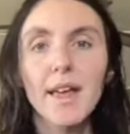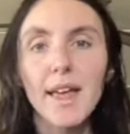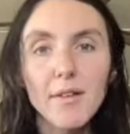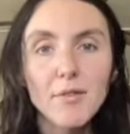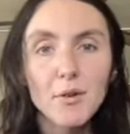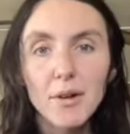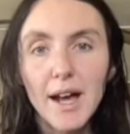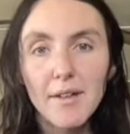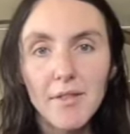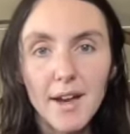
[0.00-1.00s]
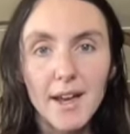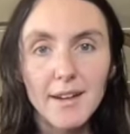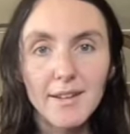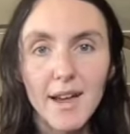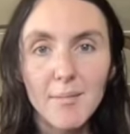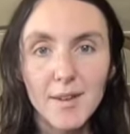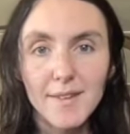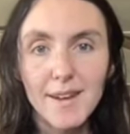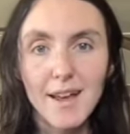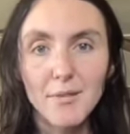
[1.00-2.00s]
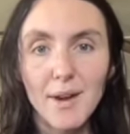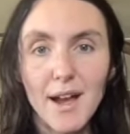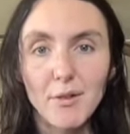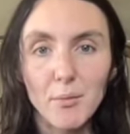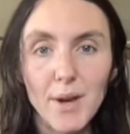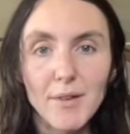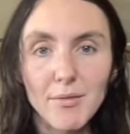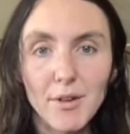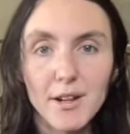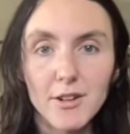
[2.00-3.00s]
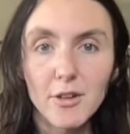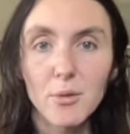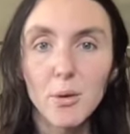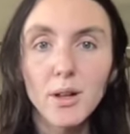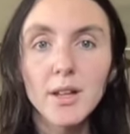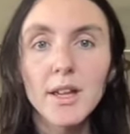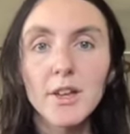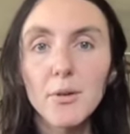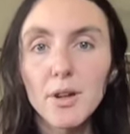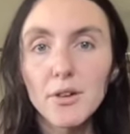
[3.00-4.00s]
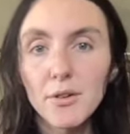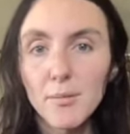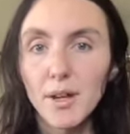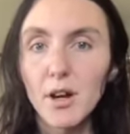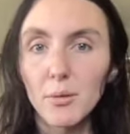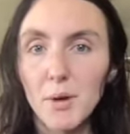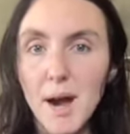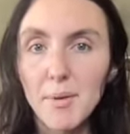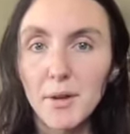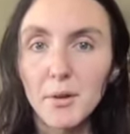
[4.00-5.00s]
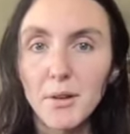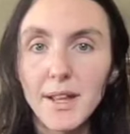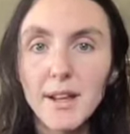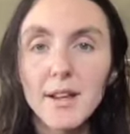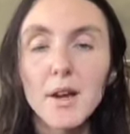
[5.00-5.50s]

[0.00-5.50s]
If you don't have that kind of time to stand around and wait for it to cool, you can do something called rapid cooling,